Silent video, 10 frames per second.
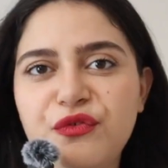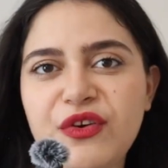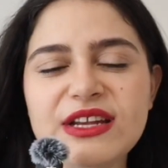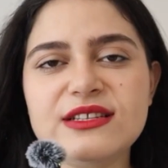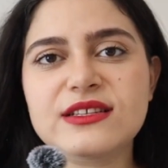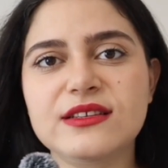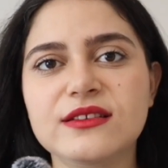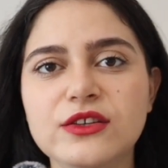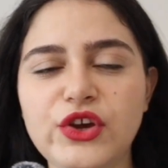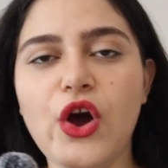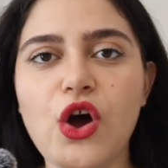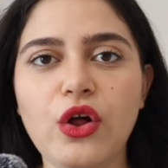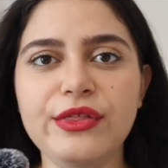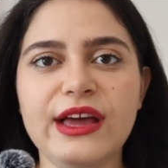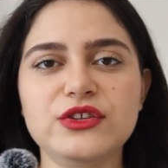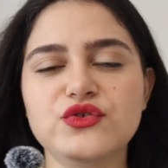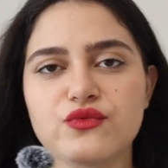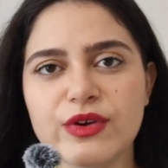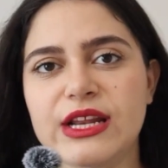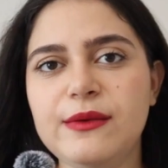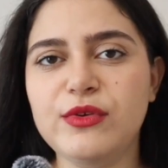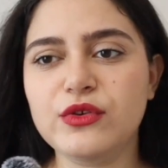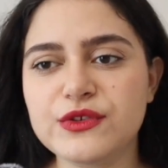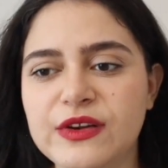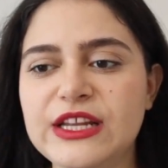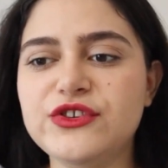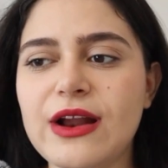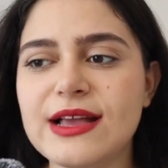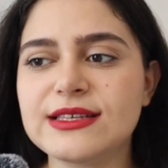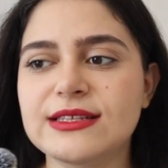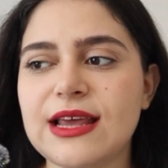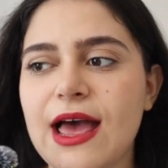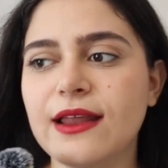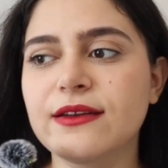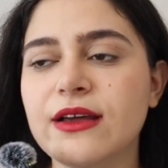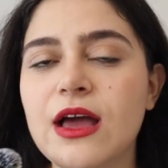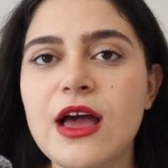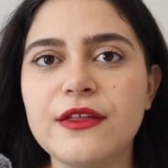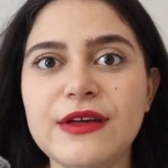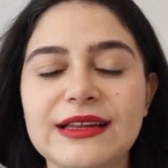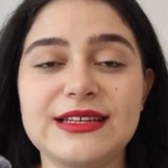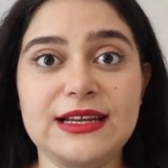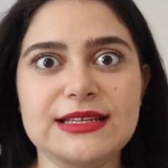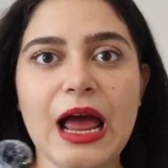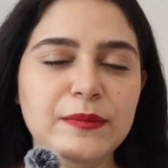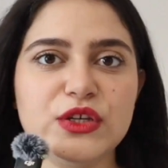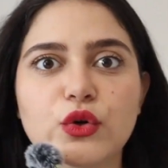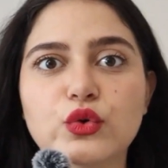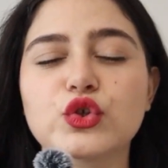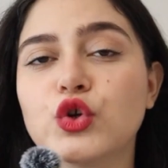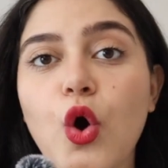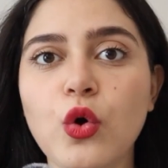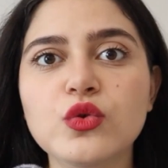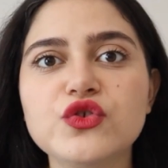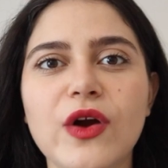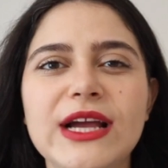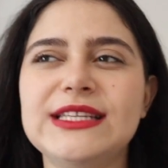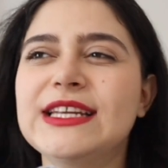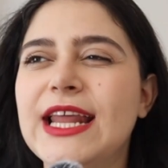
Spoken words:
fit girl that's really beautifully dressed and that is absolute goals, right?